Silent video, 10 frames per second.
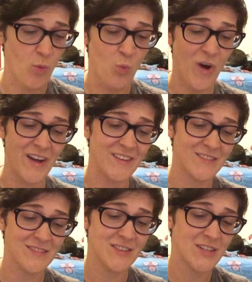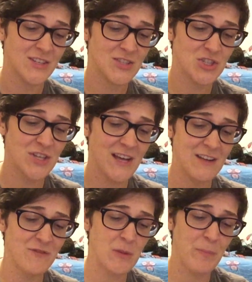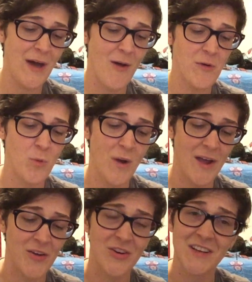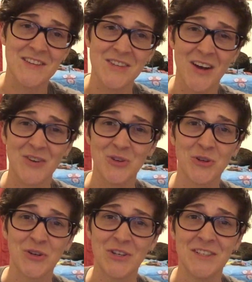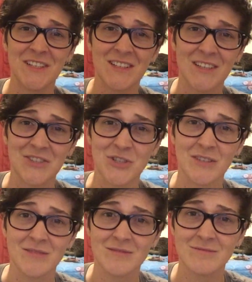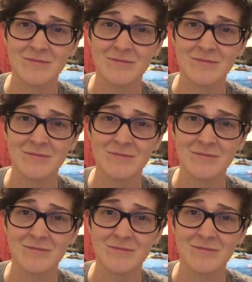1, check if the power wire is under good condition.